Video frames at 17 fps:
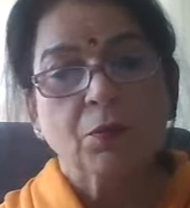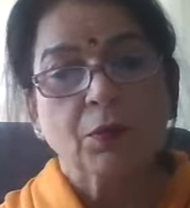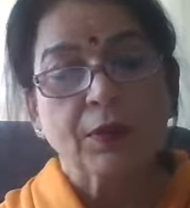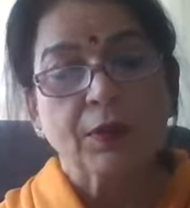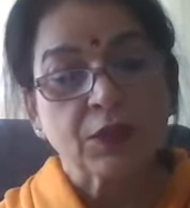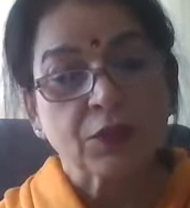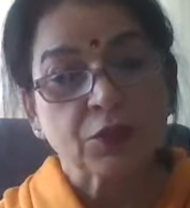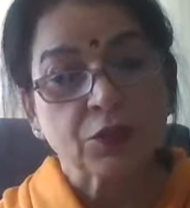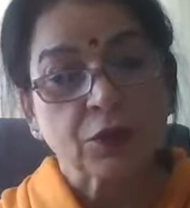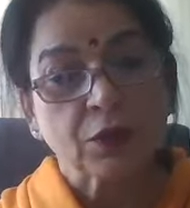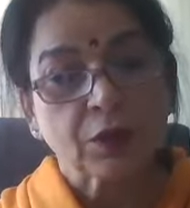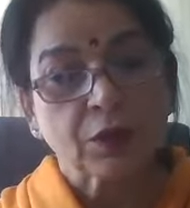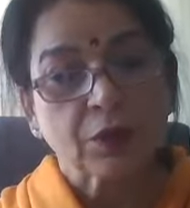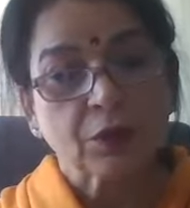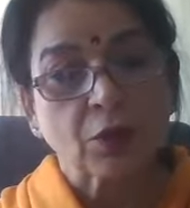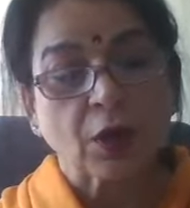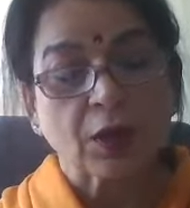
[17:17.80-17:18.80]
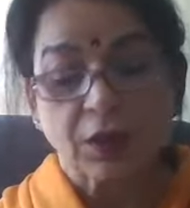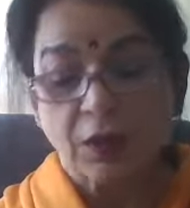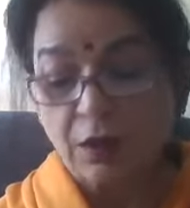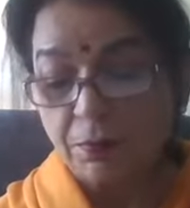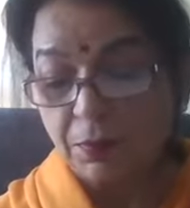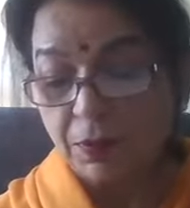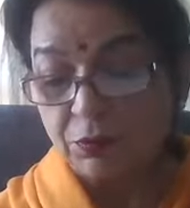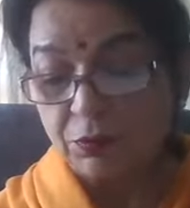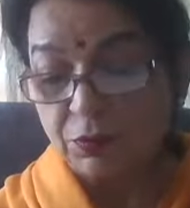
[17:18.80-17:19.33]
what he's
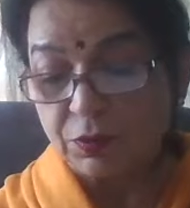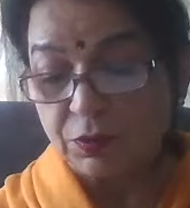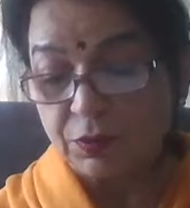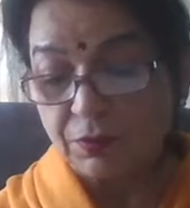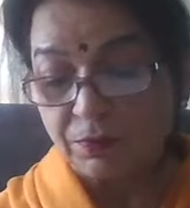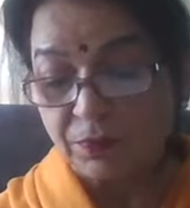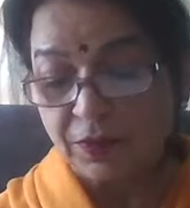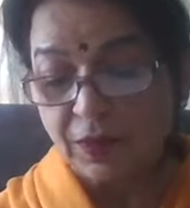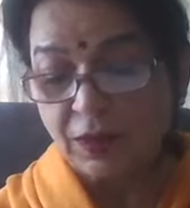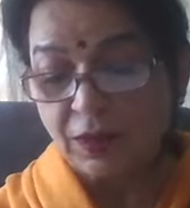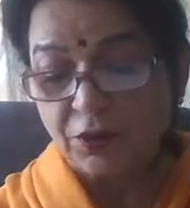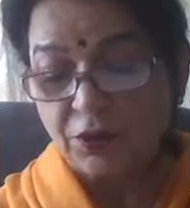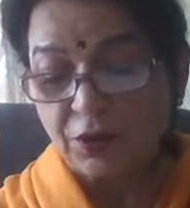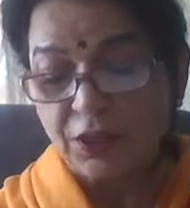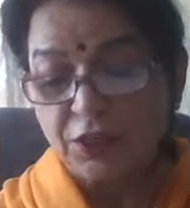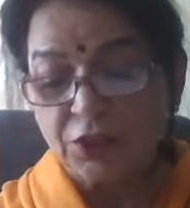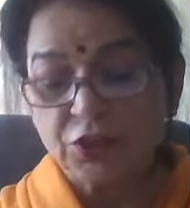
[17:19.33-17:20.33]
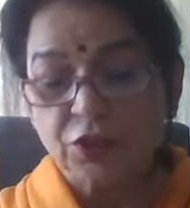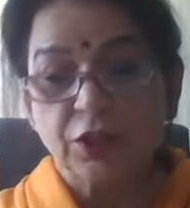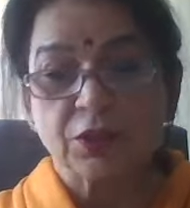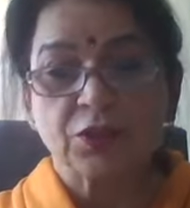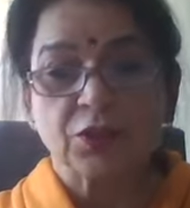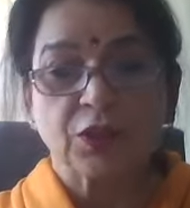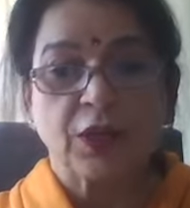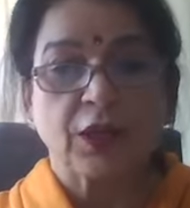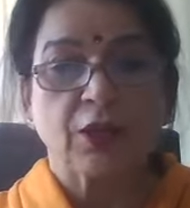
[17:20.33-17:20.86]
talking about, can reach the
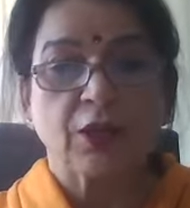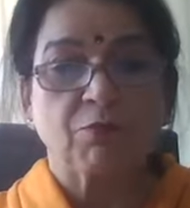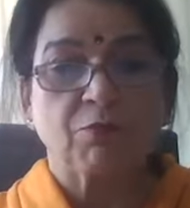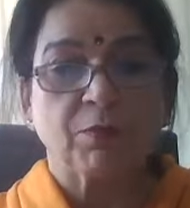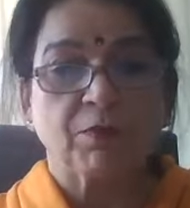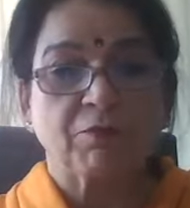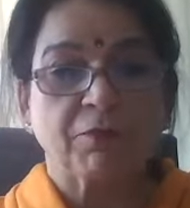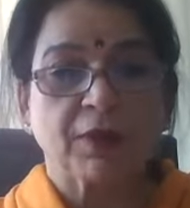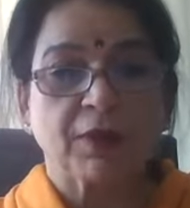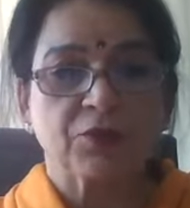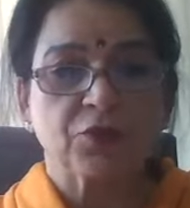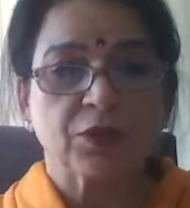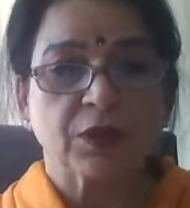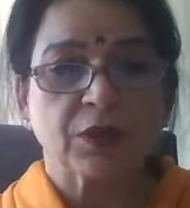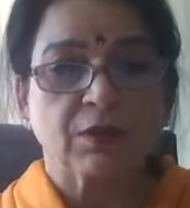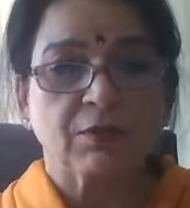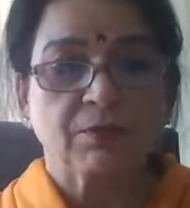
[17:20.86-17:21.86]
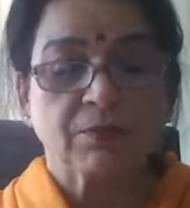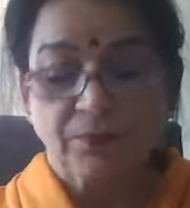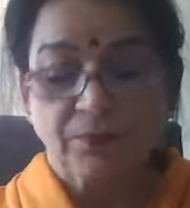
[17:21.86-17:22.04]
state of perfection.